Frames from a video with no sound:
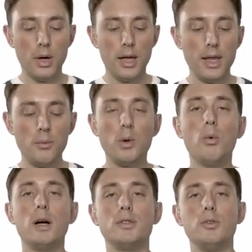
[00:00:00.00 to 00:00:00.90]
And then we
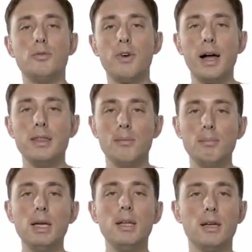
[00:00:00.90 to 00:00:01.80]
want to find the
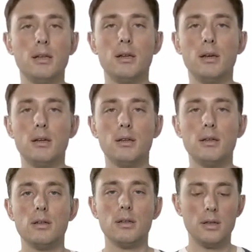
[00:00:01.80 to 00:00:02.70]
median,
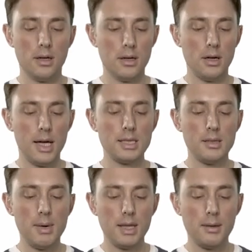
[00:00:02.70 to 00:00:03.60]

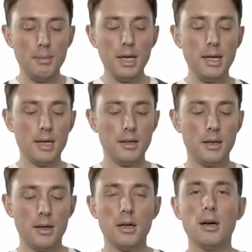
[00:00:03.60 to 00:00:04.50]
estimate the median
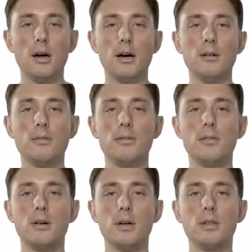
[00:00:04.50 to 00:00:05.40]
of
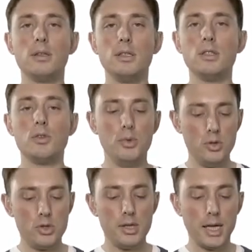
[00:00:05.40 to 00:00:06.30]
the
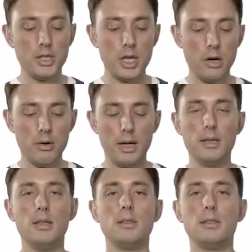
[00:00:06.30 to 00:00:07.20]
distribution that
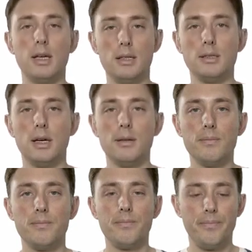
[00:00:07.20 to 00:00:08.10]
generated this data set.
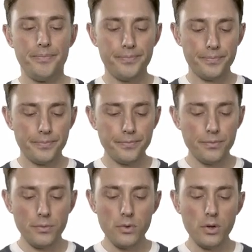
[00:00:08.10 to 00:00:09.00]

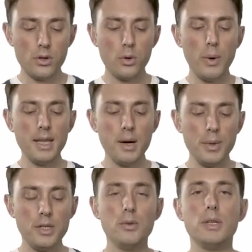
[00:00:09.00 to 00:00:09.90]
The way that
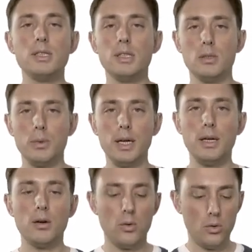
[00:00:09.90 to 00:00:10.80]
we do this is
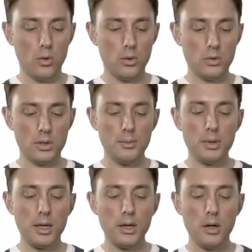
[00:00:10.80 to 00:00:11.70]
we
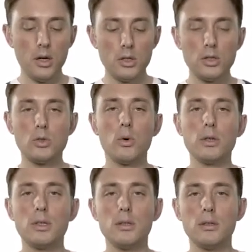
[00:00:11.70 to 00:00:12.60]
simply
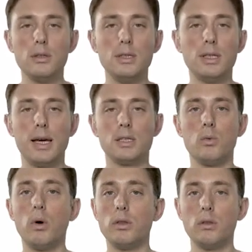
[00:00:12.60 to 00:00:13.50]
sort these
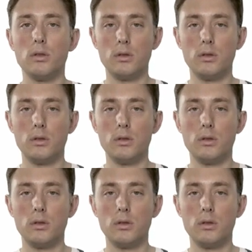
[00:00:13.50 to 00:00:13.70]
x1,